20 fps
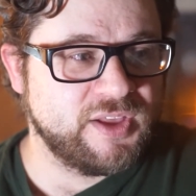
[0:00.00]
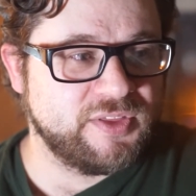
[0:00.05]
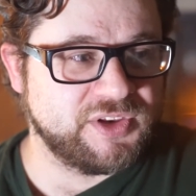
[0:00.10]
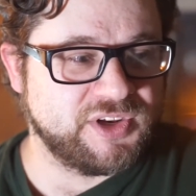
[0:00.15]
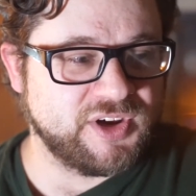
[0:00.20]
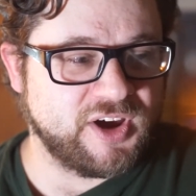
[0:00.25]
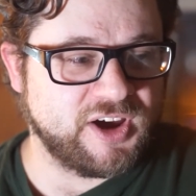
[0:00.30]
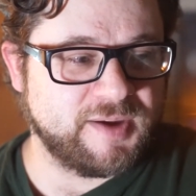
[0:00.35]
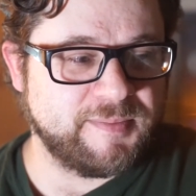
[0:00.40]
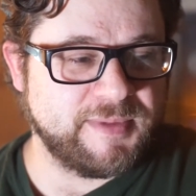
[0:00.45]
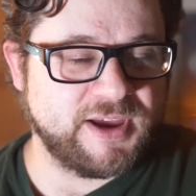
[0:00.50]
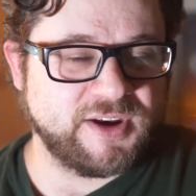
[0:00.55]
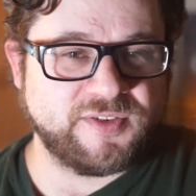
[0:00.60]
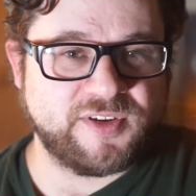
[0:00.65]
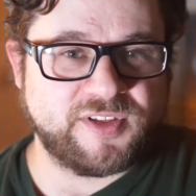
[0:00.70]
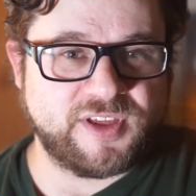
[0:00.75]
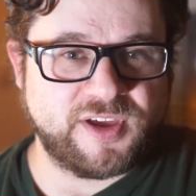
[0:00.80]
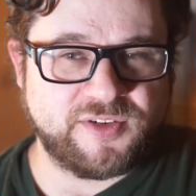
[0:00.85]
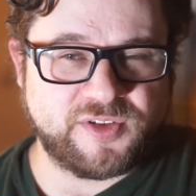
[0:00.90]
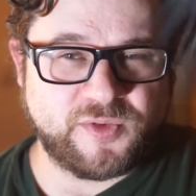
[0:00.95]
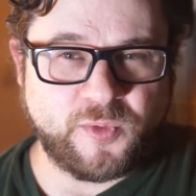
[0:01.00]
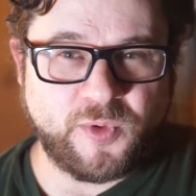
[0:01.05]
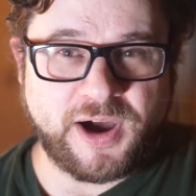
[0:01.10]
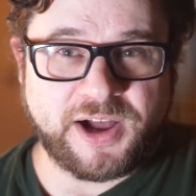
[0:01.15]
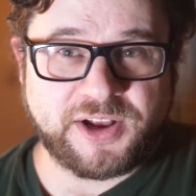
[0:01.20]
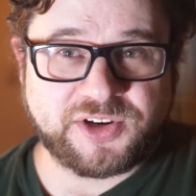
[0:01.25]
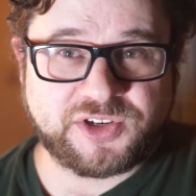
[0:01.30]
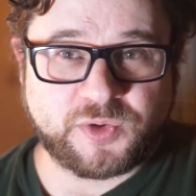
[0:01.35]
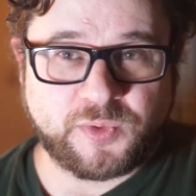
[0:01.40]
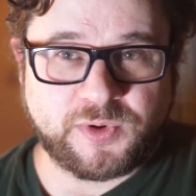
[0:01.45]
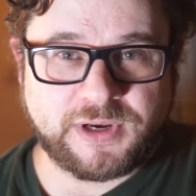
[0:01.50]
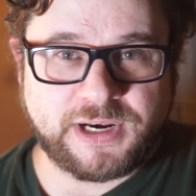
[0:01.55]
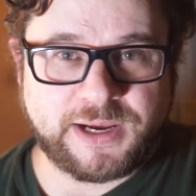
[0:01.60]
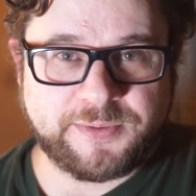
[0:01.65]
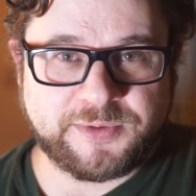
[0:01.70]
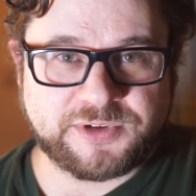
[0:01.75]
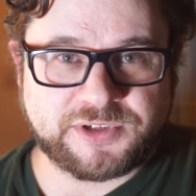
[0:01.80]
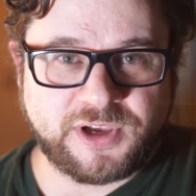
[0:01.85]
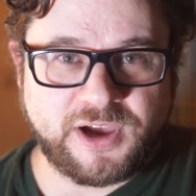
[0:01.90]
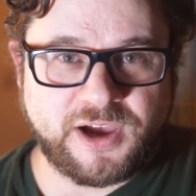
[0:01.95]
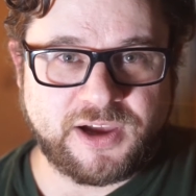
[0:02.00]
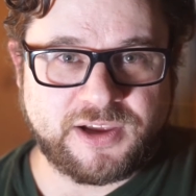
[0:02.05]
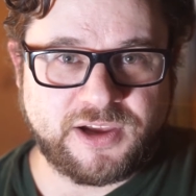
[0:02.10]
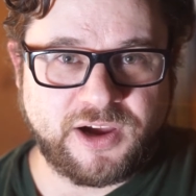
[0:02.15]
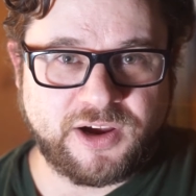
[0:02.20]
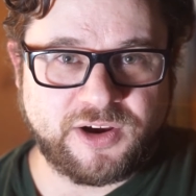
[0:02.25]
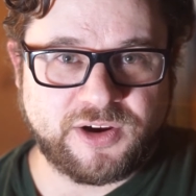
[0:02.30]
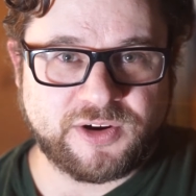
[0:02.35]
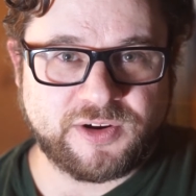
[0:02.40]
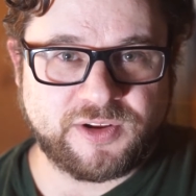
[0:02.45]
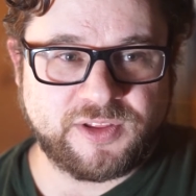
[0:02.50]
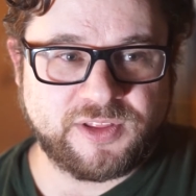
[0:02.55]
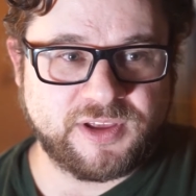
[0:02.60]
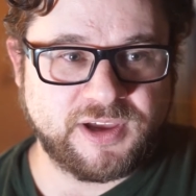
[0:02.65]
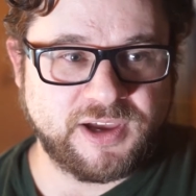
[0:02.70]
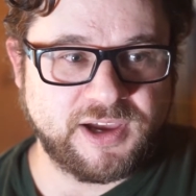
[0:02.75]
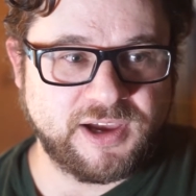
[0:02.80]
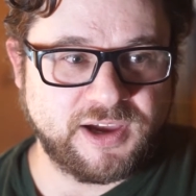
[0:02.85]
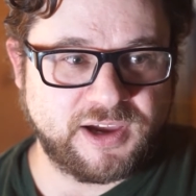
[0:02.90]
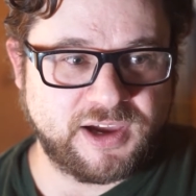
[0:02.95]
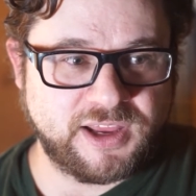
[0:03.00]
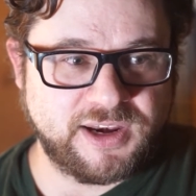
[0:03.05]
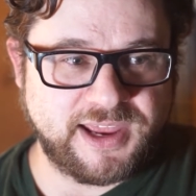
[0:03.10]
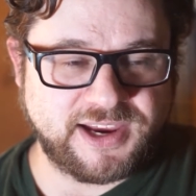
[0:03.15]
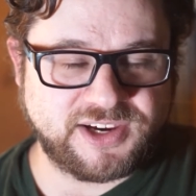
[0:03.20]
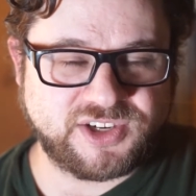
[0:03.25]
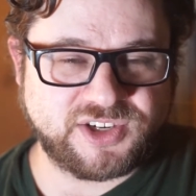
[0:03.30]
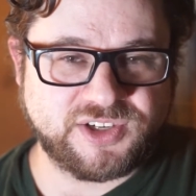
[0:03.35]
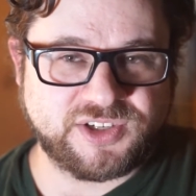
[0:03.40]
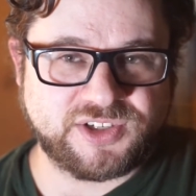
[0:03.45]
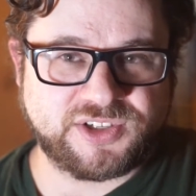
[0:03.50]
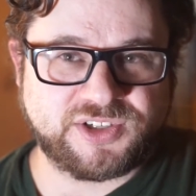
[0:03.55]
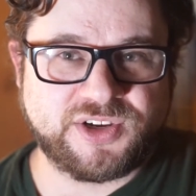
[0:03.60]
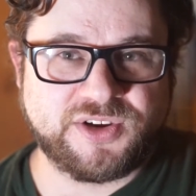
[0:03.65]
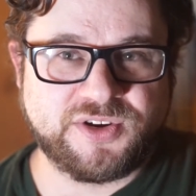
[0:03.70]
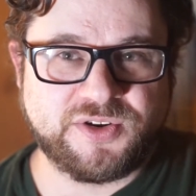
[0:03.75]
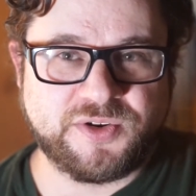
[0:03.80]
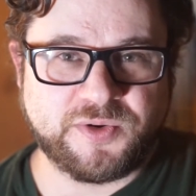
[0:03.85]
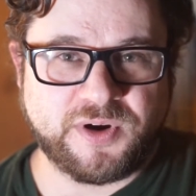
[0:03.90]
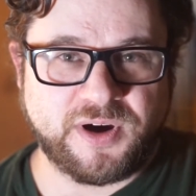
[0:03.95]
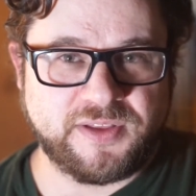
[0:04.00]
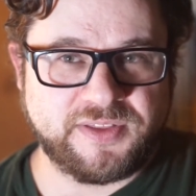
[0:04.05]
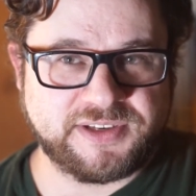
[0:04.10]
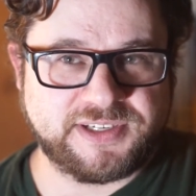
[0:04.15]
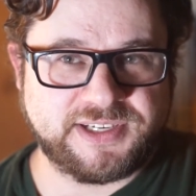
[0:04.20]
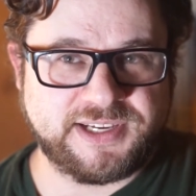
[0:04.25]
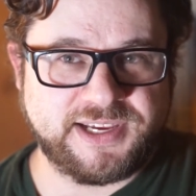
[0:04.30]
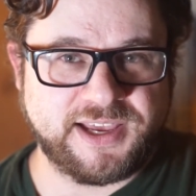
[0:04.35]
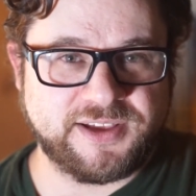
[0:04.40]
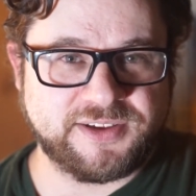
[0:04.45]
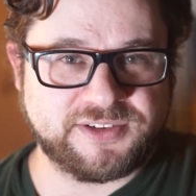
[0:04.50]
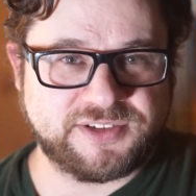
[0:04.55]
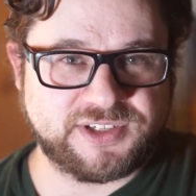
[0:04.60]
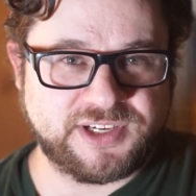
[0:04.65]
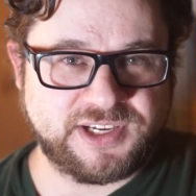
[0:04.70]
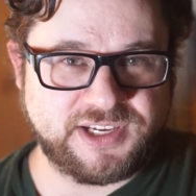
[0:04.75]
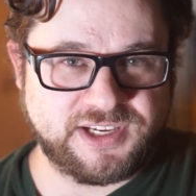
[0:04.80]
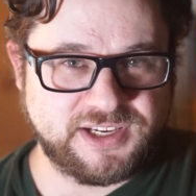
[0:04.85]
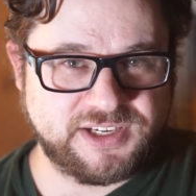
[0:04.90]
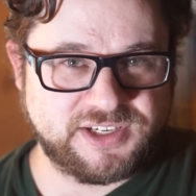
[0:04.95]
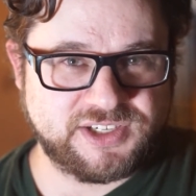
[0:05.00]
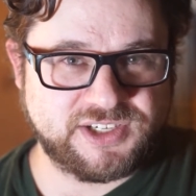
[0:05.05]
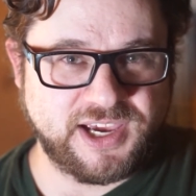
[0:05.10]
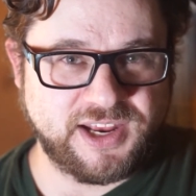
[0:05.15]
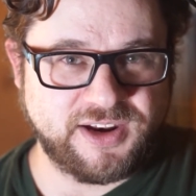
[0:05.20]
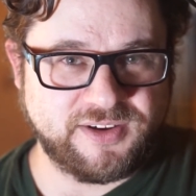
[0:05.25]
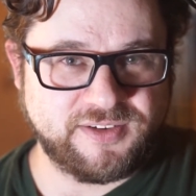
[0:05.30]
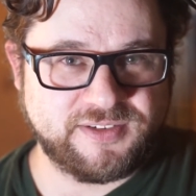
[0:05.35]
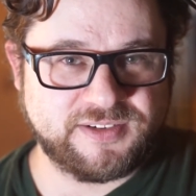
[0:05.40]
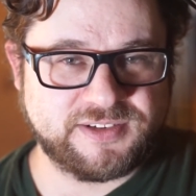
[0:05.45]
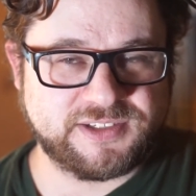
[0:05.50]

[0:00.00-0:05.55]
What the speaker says: documentaries I used to watch when I was a lot younger, the Connections 2 on the TLC channel.